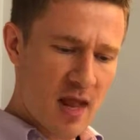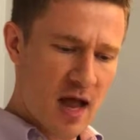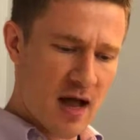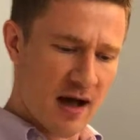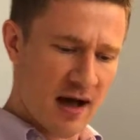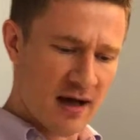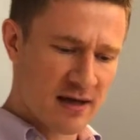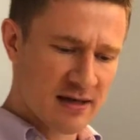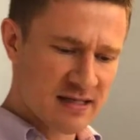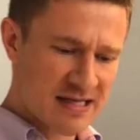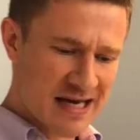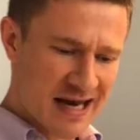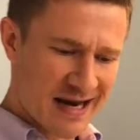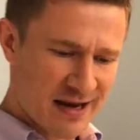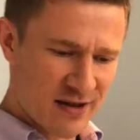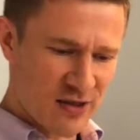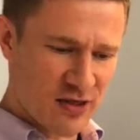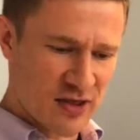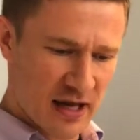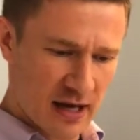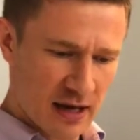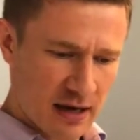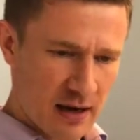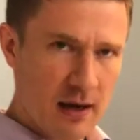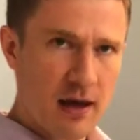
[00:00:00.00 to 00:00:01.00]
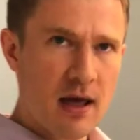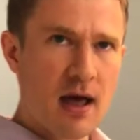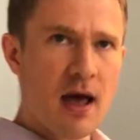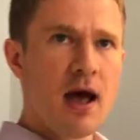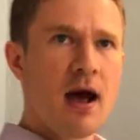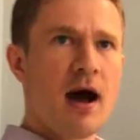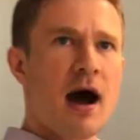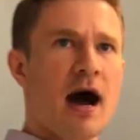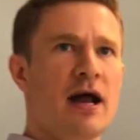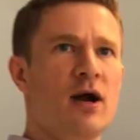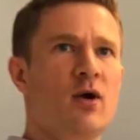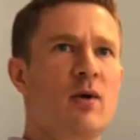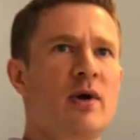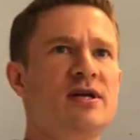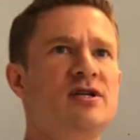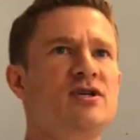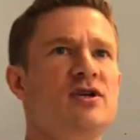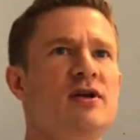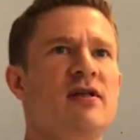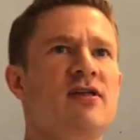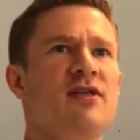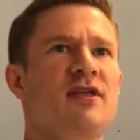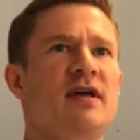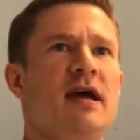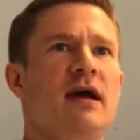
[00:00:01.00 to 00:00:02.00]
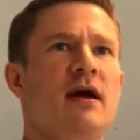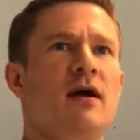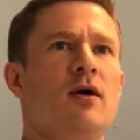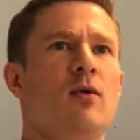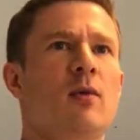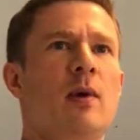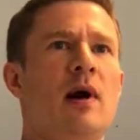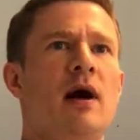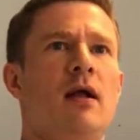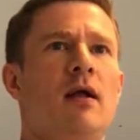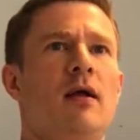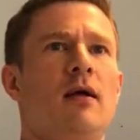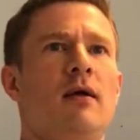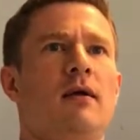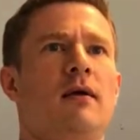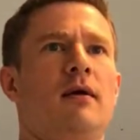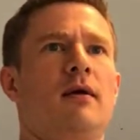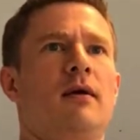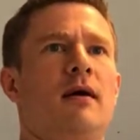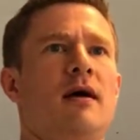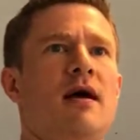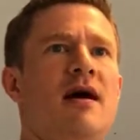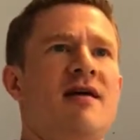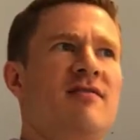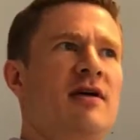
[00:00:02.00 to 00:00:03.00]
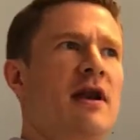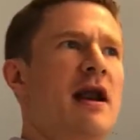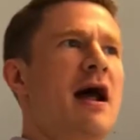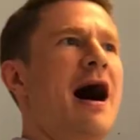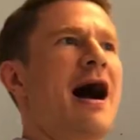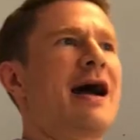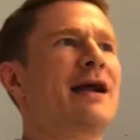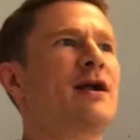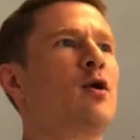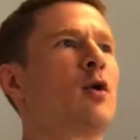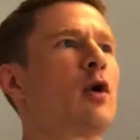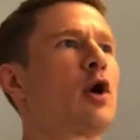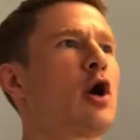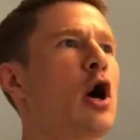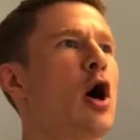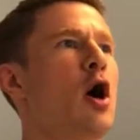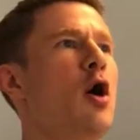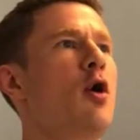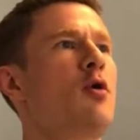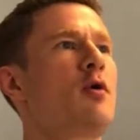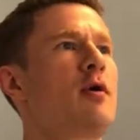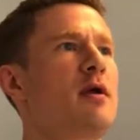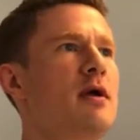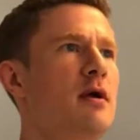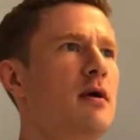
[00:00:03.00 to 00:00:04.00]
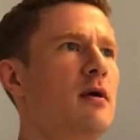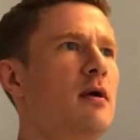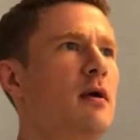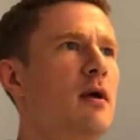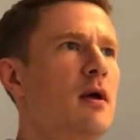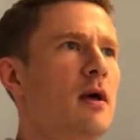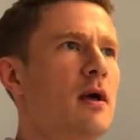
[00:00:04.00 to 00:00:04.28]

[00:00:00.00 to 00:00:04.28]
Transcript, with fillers: Uh, second thing, I don't want you to think, well, Evan, I don't code,